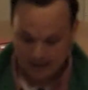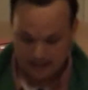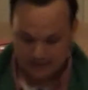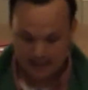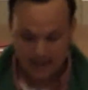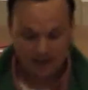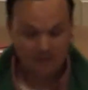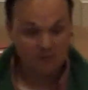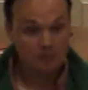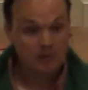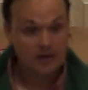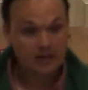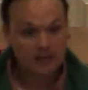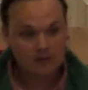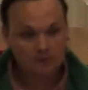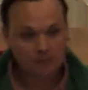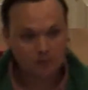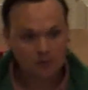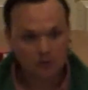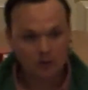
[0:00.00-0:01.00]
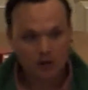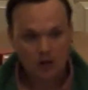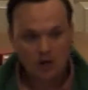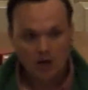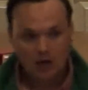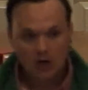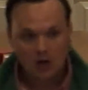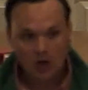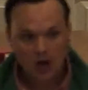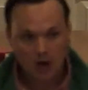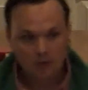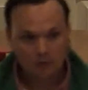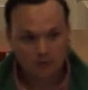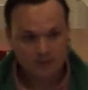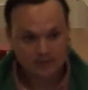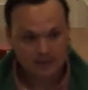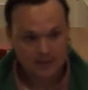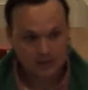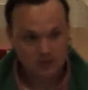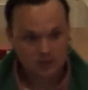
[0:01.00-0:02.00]
to have meaningful
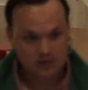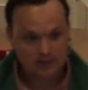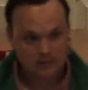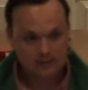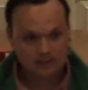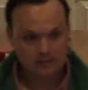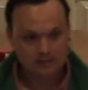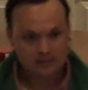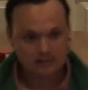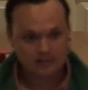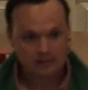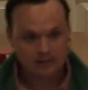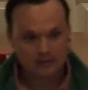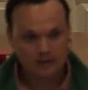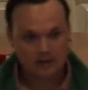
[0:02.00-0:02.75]
conversations.